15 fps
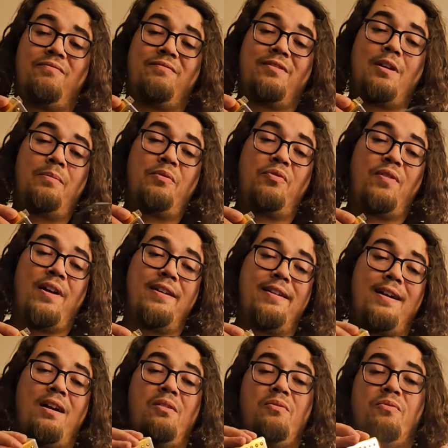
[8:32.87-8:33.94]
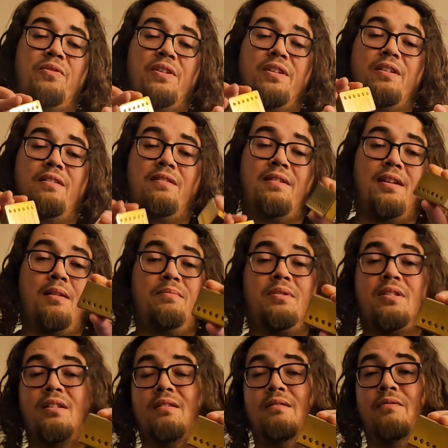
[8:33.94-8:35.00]
to find out the
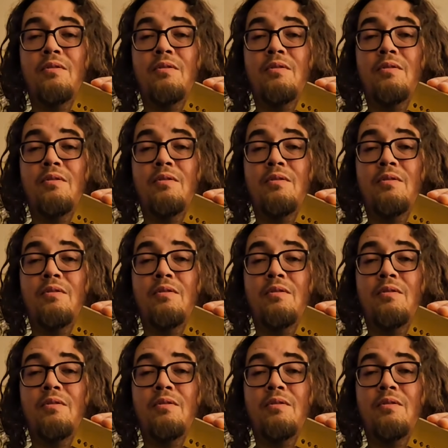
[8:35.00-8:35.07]
Gibson,